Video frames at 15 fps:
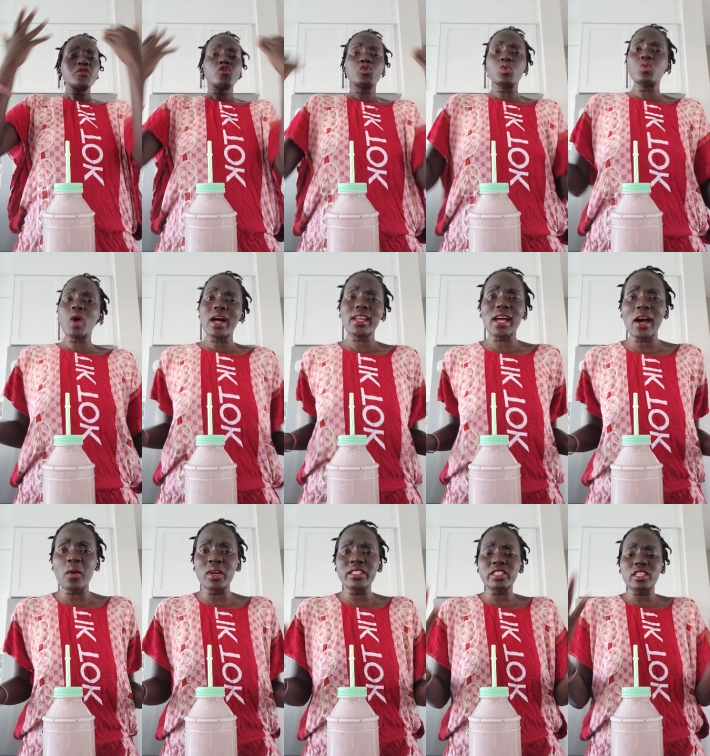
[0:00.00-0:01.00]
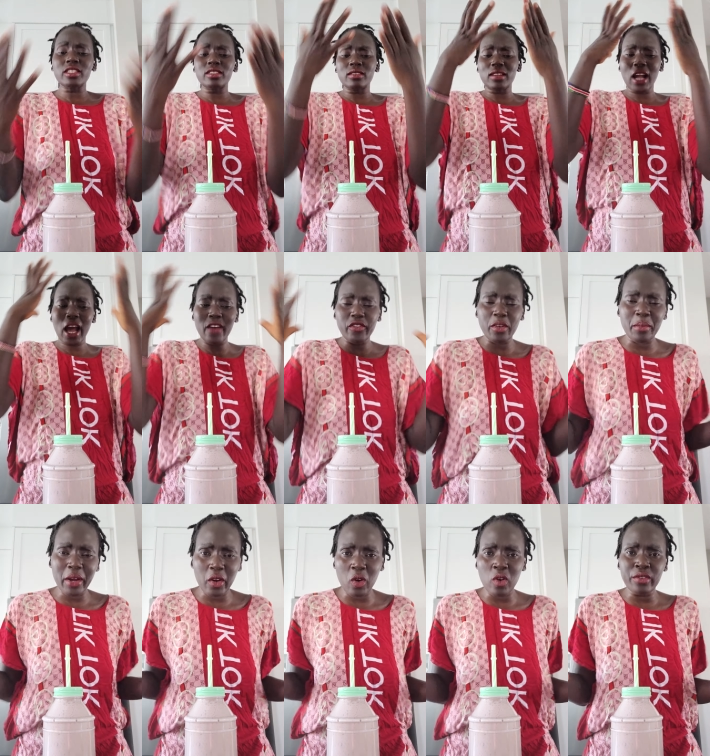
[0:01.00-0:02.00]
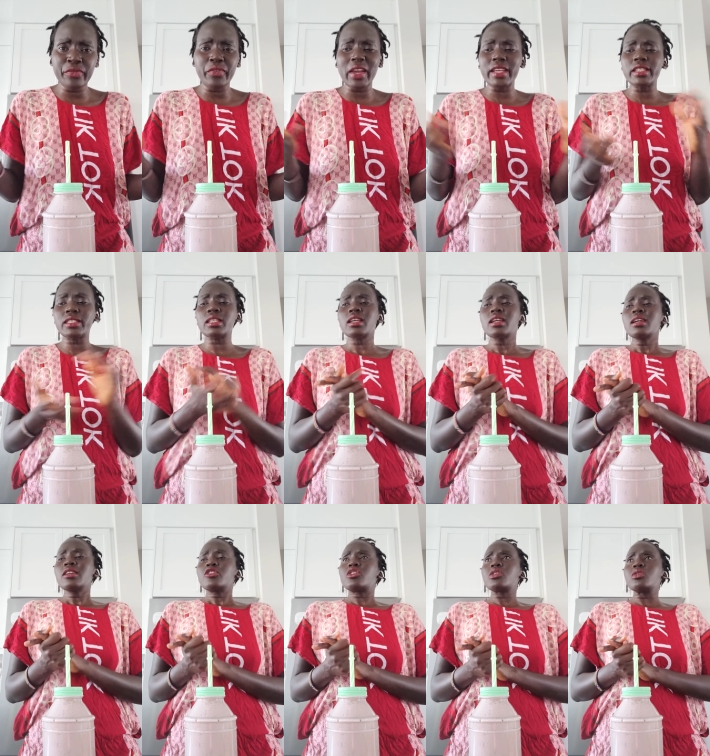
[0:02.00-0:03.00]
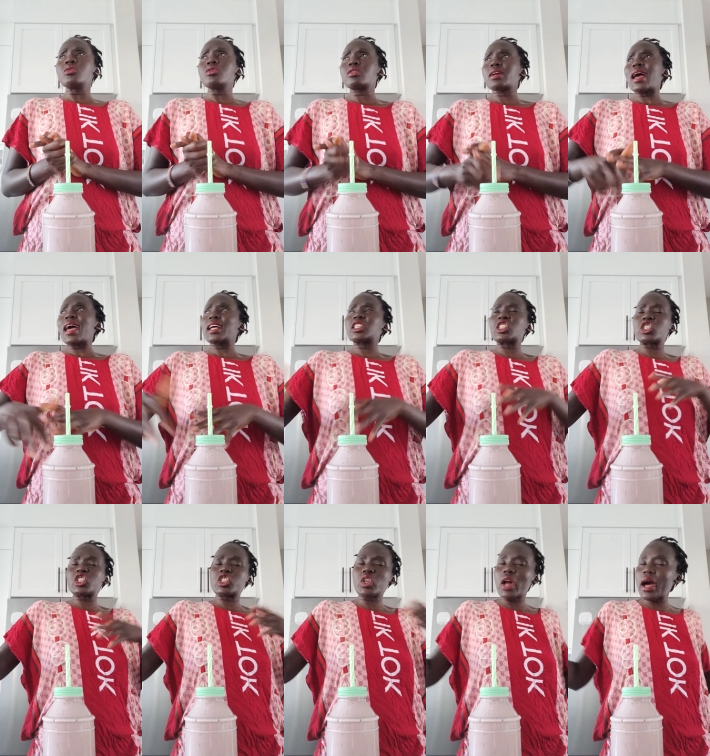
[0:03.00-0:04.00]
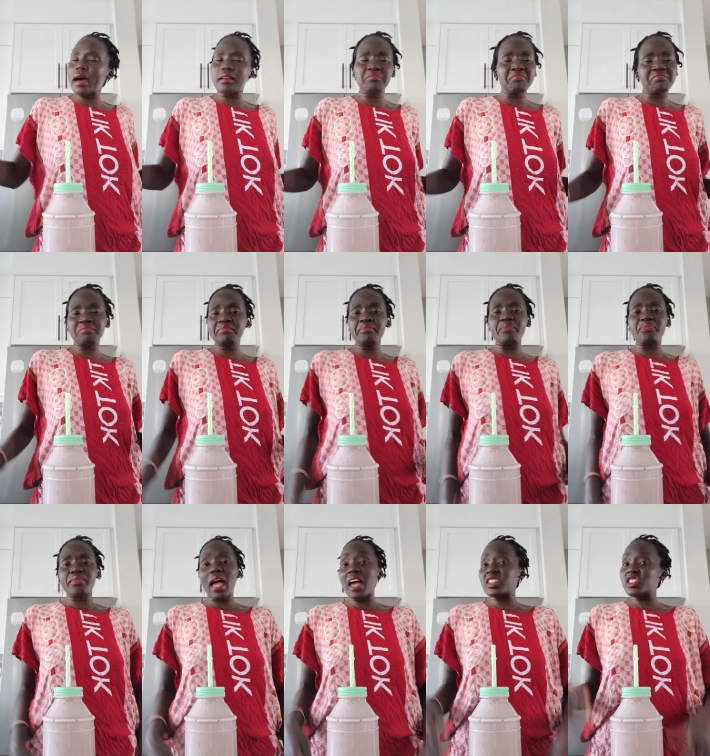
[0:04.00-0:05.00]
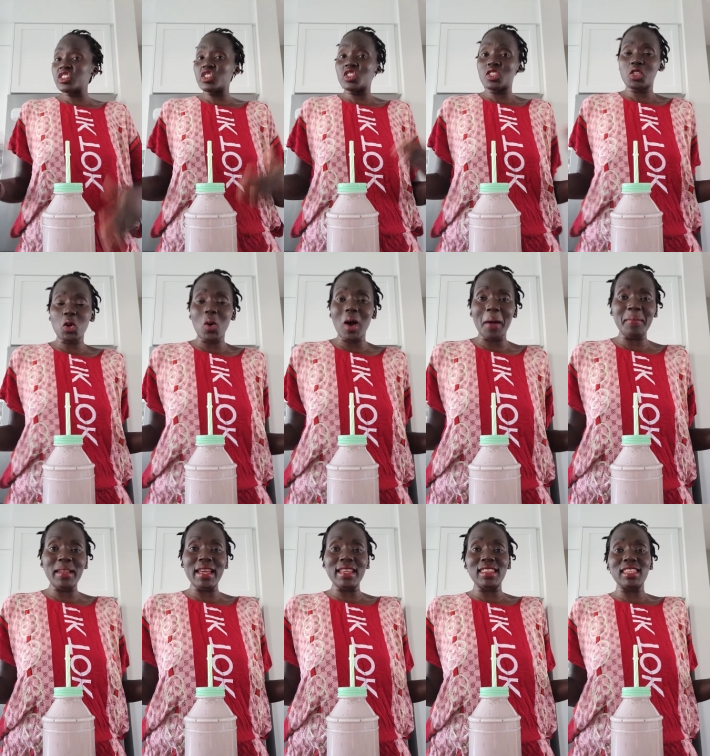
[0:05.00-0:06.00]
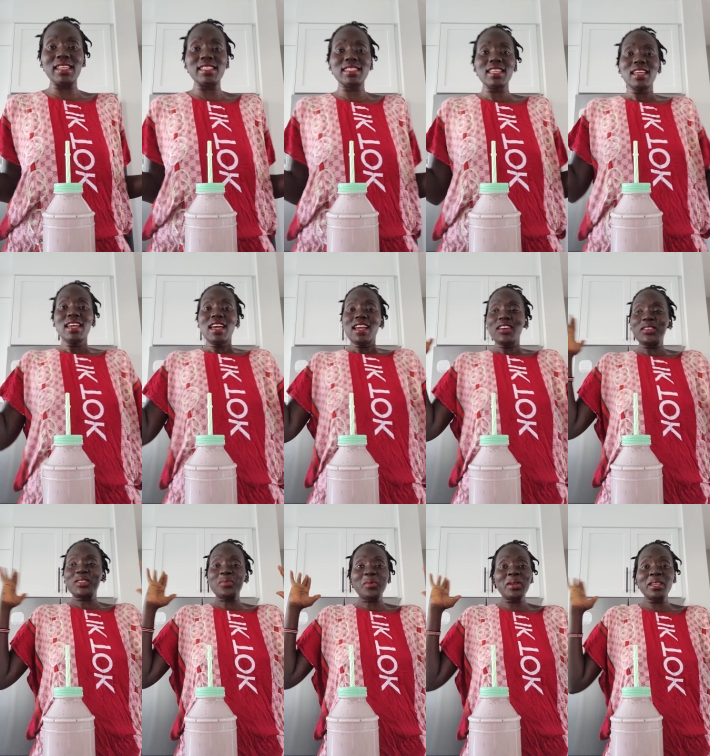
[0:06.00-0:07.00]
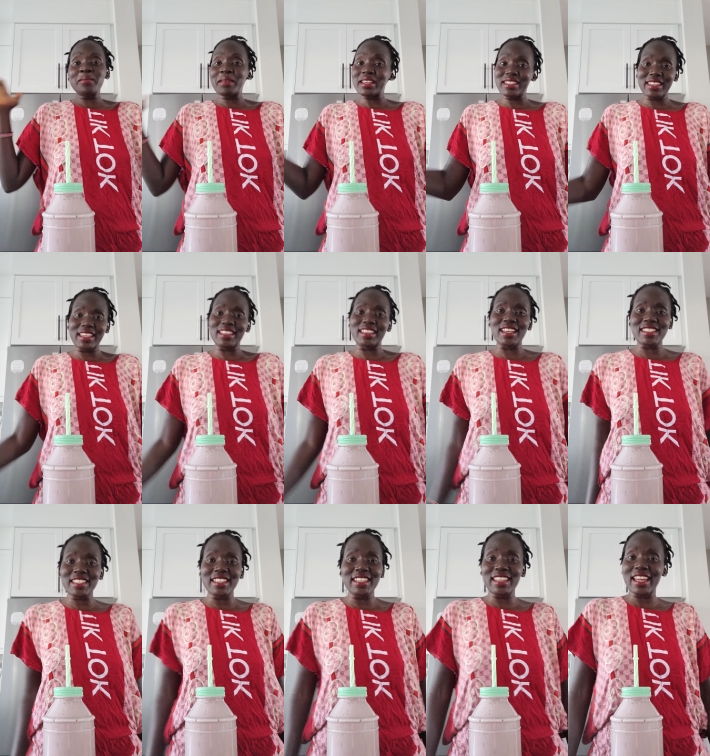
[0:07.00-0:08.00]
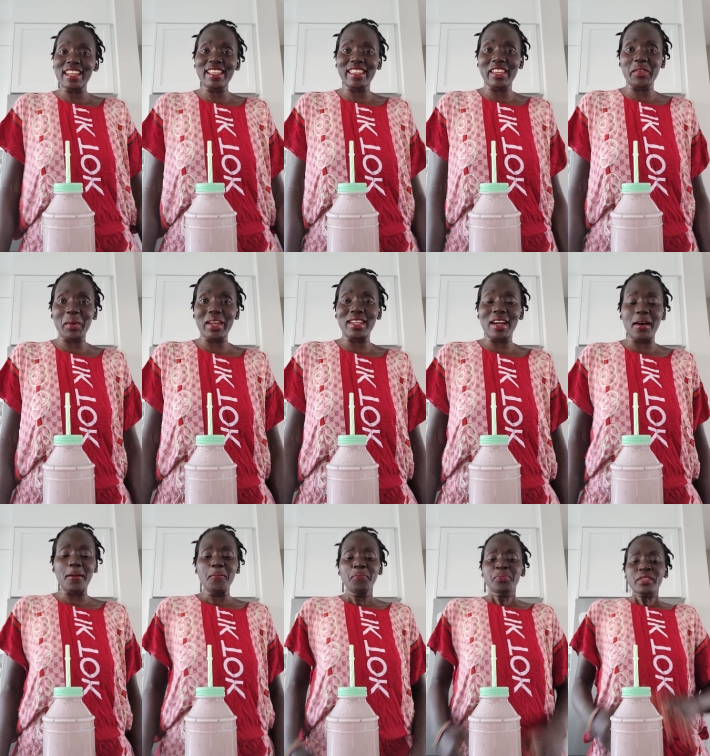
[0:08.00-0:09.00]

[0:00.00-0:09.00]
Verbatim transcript: do one hour just to cover my whole face to look extra mm -mm. i just show up like this because really my skin doesn't need anything right now.